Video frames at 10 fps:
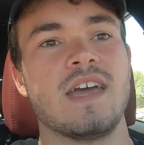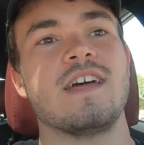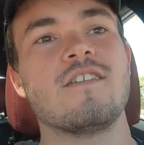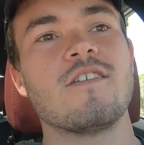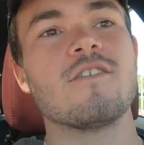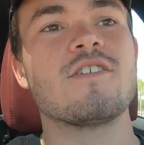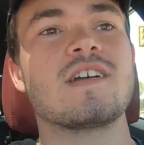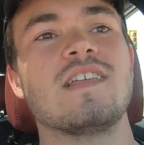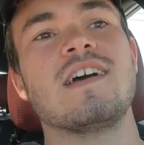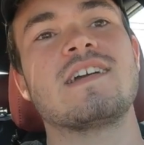and another
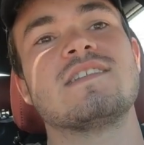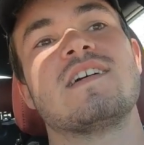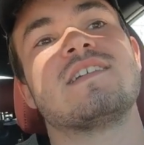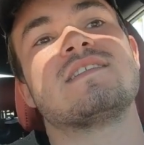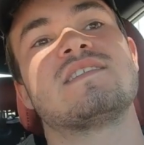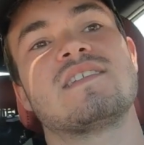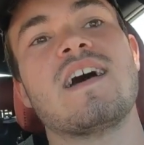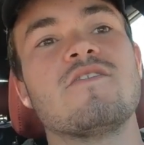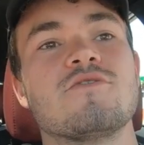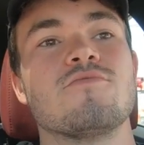thing I like is that it
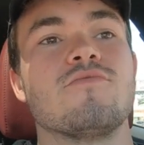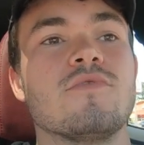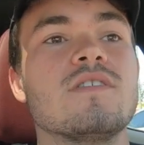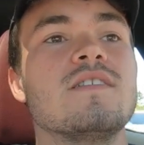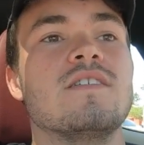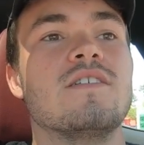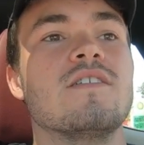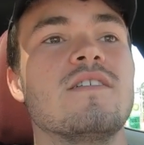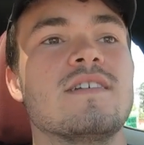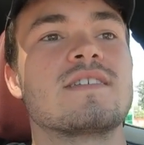sounds really
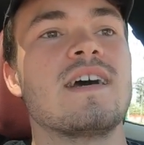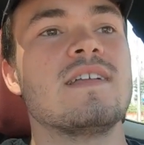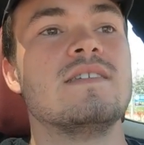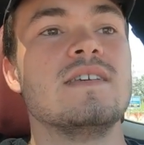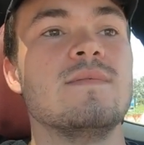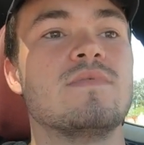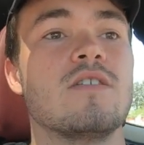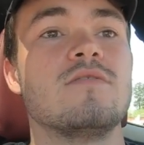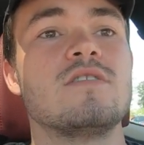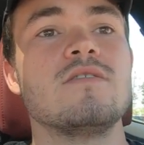good. It's got a deep
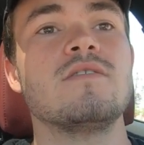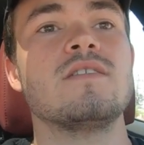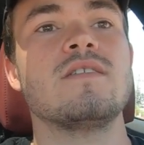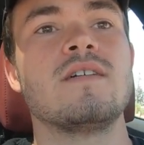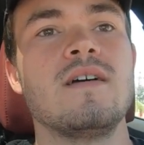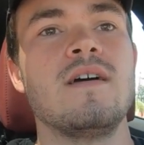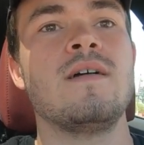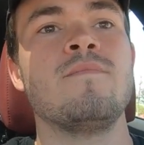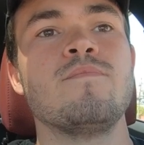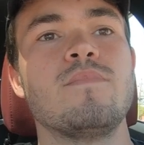tone to it,
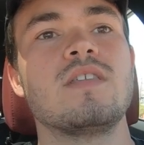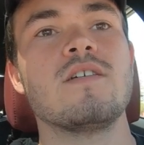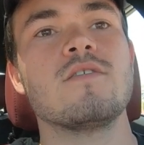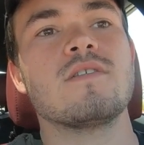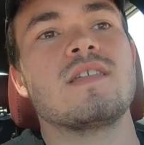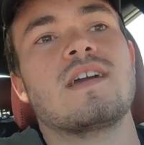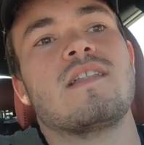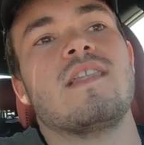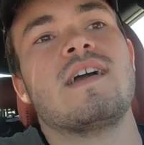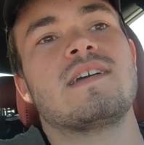but the other thing I
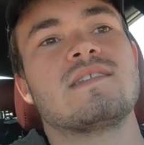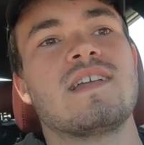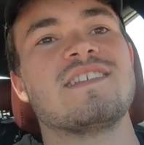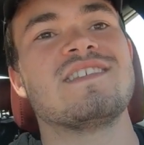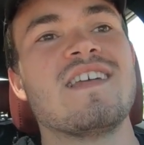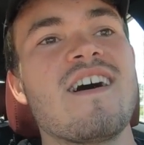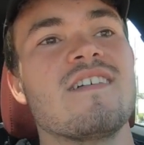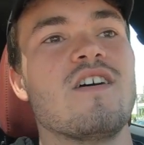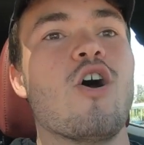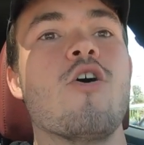like is that it's not
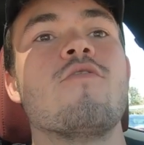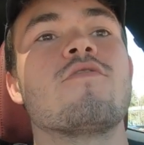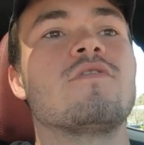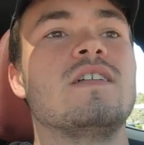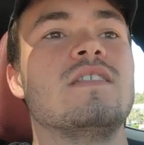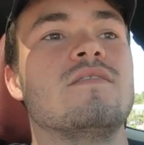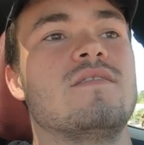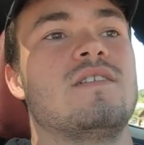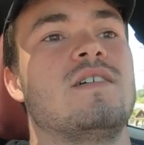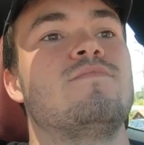overly
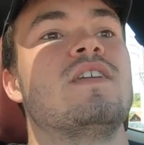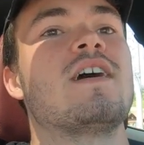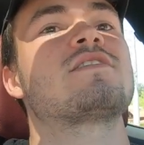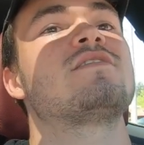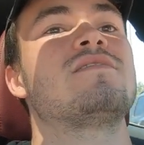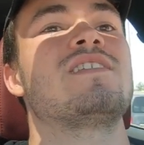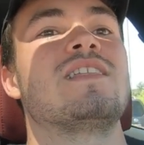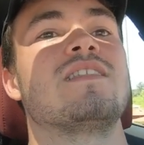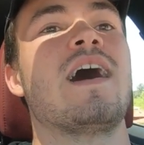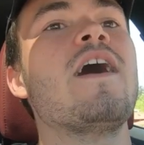obnoxiously
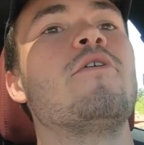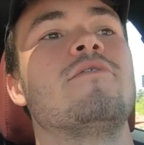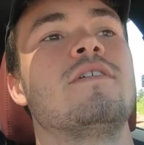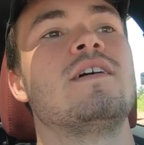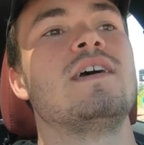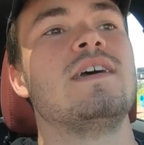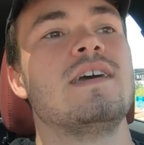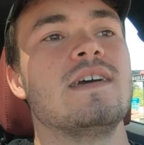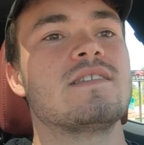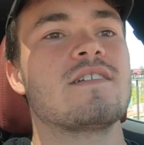loud.
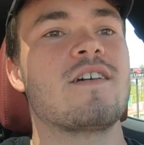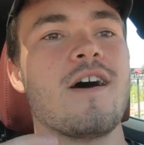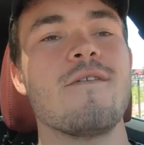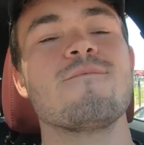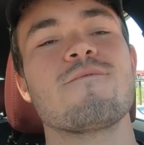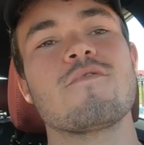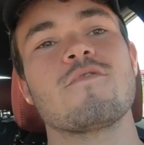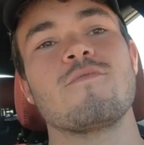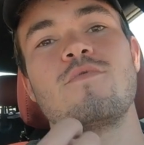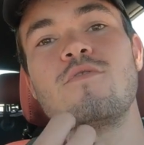It's a
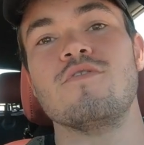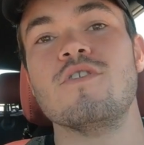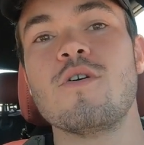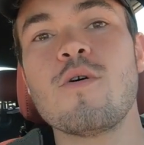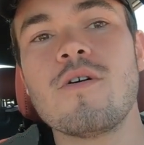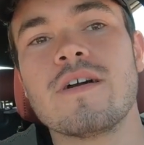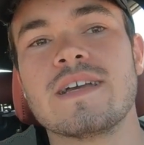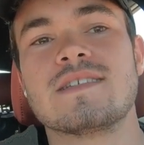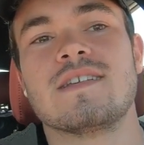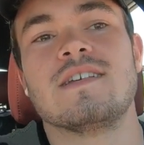comfortable
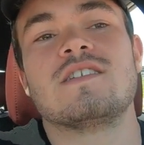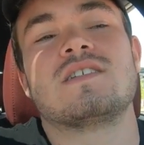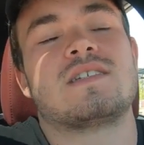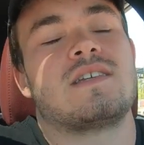noise, and it